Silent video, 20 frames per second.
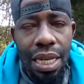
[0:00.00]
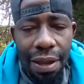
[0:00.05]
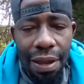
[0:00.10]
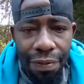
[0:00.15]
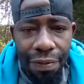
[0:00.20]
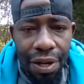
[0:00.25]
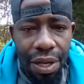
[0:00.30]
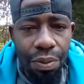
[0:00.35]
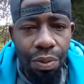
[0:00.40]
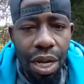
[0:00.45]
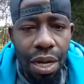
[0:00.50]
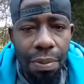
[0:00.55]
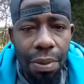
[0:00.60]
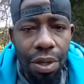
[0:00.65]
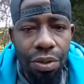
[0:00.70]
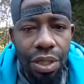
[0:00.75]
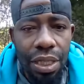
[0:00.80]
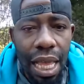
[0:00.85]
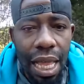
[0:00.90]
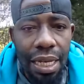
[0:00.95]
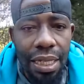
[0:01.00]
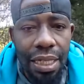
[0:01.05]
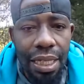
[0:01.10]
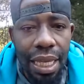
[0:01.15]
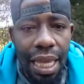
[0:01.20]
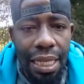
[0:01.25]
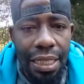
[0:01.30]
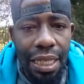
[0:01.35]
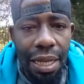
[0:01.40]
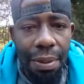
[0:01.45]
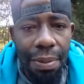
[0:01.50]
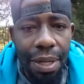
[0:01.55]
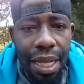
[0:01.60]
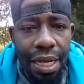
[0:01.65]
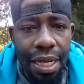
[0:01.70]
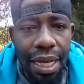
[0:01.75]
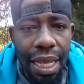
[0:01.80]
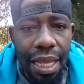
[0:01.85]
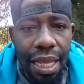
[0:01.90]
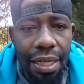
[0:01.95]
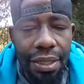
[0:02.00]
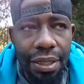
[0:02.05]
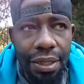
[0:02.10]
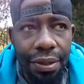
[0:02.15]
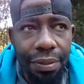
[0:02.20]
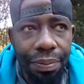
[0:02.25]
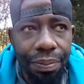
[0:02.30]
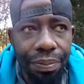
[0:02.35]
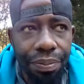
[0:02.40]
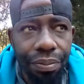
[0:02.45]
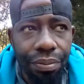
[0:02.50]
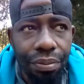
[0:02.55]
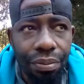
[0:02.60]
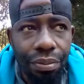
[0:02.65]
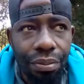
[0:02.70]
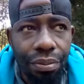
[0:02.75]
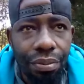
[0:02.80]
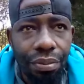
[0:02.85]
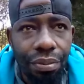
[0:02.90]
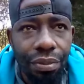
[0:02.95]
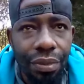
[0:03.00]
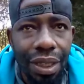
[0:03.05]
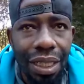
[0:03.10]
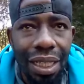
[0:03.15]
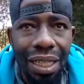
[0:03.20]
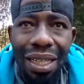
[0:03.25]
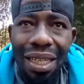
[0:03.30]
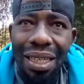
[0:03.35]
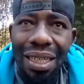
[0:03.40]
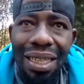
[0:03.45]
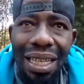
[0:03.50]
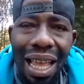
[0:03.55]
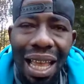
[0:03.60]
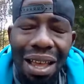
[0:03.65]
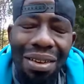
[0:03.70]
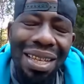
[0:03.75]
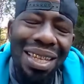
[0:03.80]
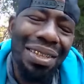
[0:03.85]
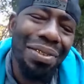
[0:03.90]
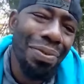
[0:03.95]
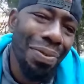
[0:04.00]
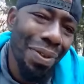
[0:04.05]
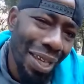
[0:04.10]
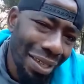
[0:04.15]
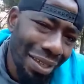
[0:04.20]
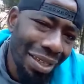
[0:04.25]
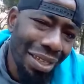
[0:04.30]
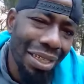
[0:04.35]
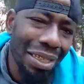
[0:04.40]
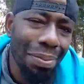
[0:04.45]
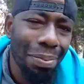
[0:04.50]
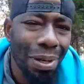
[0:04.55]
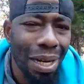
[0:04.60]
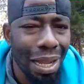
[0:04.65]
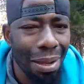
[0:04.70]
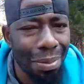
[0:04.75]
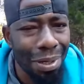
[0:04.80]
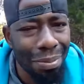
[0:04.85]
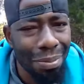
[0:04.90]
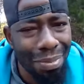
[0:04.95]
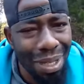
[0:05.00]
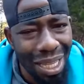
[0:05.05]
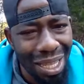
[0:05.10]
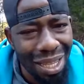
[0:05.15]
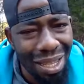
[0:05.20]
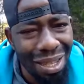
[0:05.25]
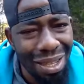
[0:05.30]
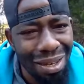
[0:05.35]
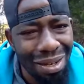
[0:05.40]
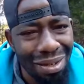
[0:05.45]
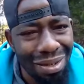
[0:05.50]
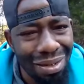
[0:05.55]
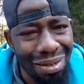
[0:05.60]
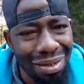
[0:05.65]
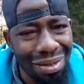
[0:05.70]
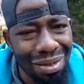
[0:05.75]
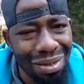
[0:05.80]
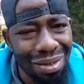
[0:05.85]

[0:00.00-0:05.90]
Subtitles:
Definitely one of the most talented cats coming out of Dallas. Y'all, let's fix this problem, man.